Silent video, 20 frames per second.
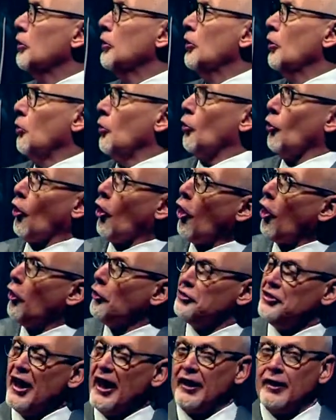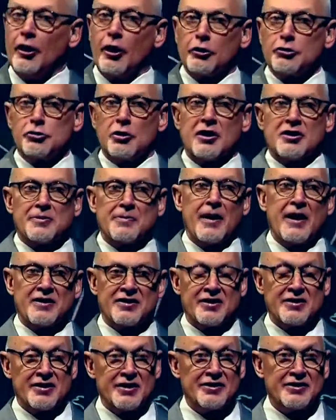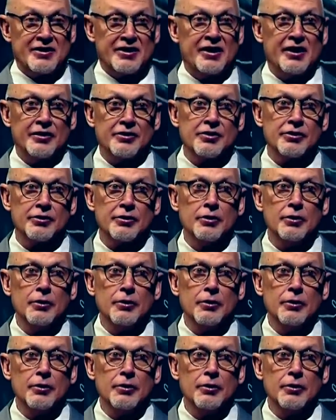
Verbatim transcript: We were all dead in our trespasses and sins.